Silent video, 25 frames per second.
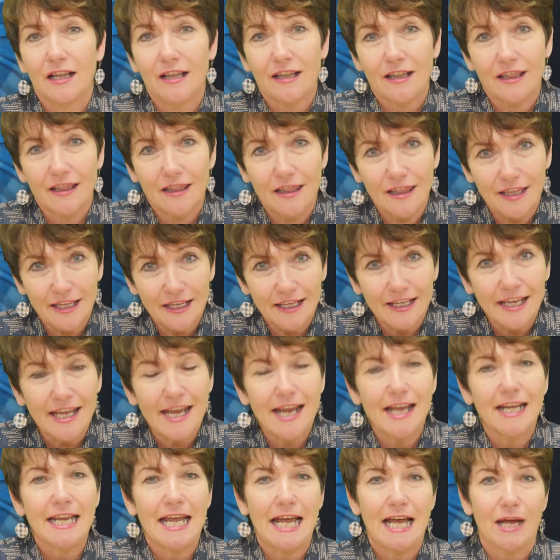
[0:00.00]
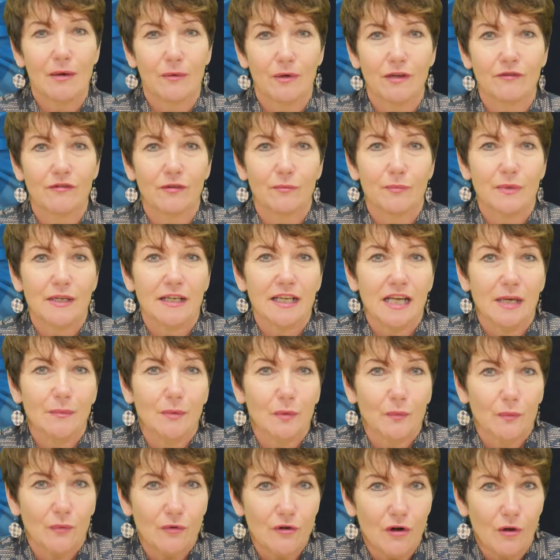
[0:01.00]
There can, however, become
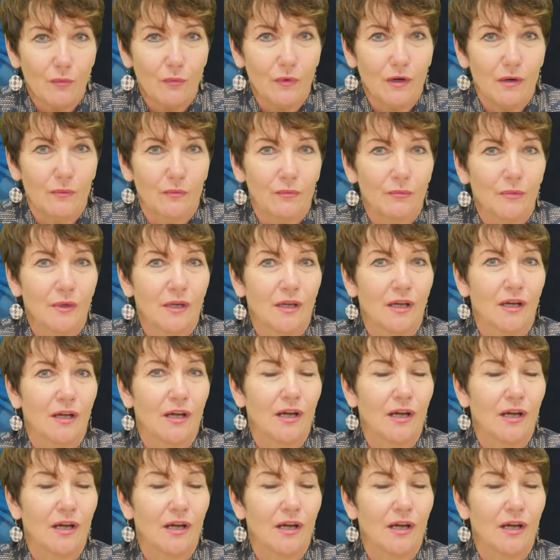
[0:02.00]
a problem